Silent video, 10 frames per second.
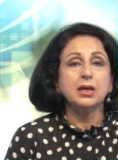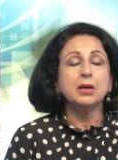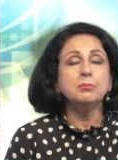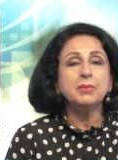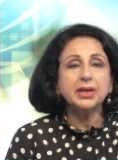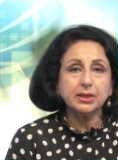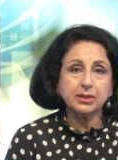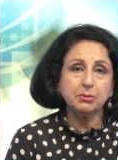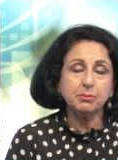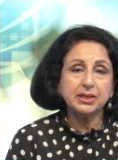
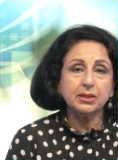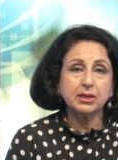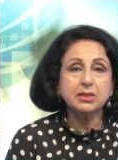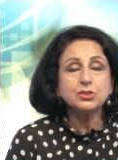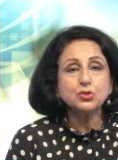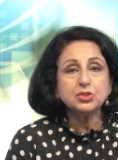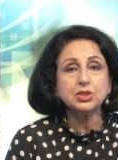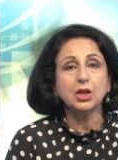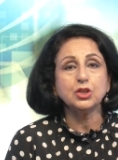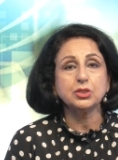American Medical
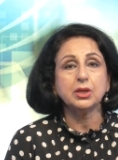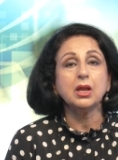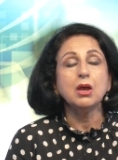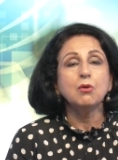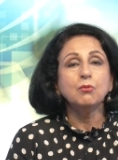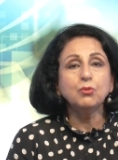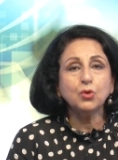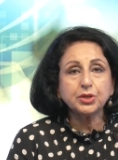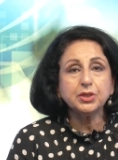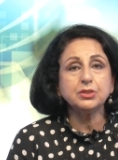Association
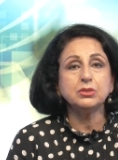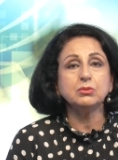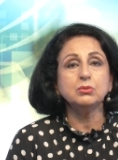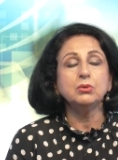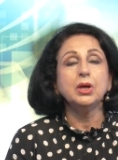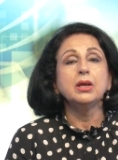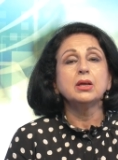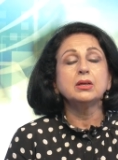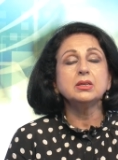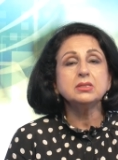voted to
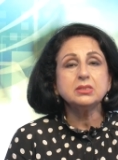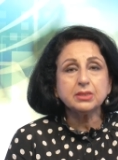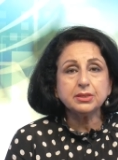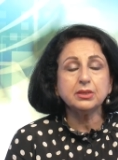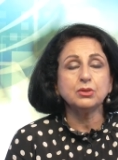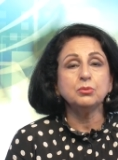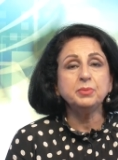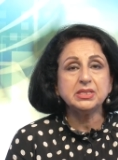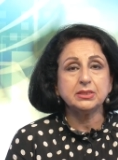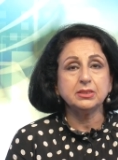consider
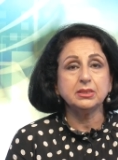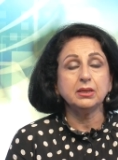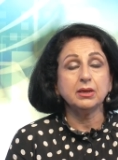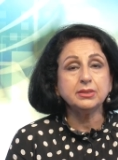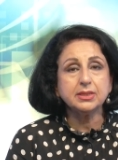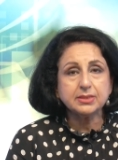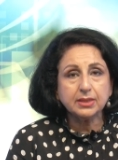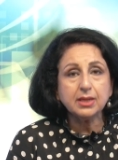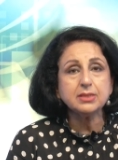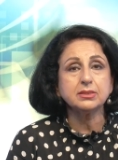obesity a
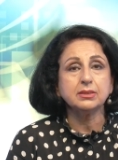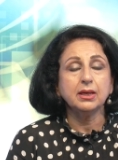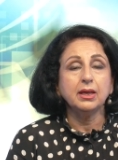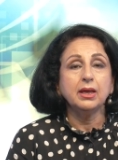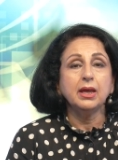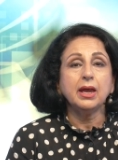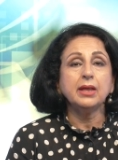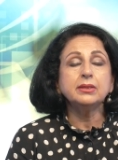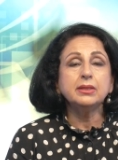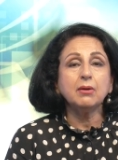disease,
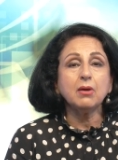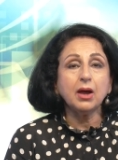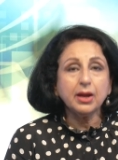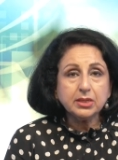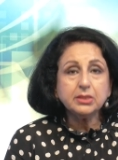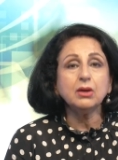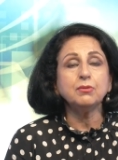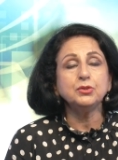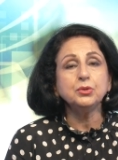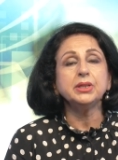and the idea
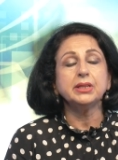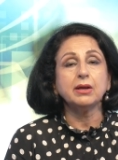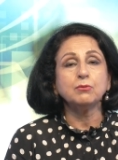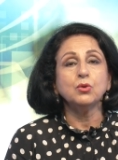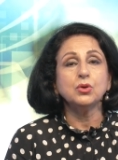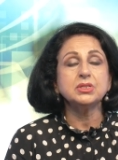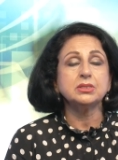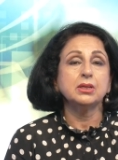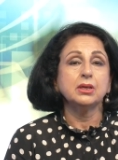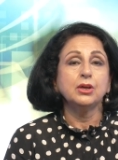of doing that was